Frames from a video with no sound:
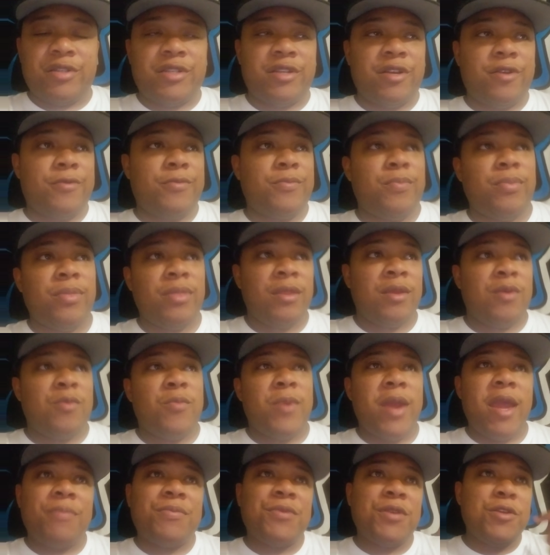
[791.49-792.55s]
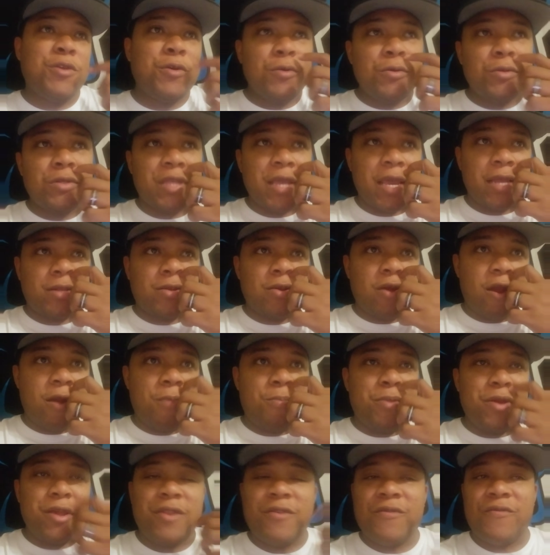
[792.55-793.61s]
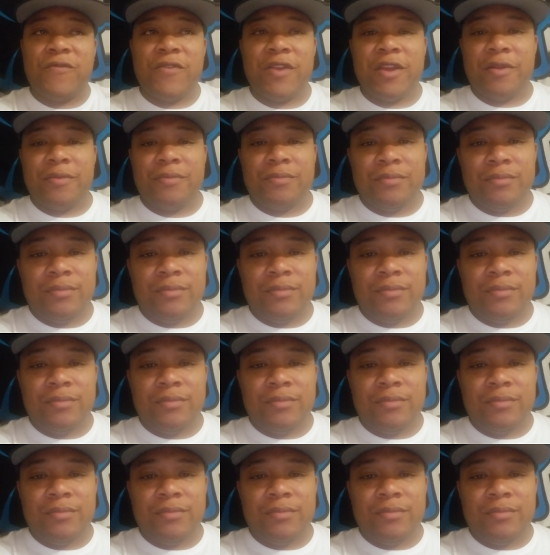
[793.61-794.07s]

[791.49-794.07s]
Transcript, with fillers: So we have to use that to our benefit.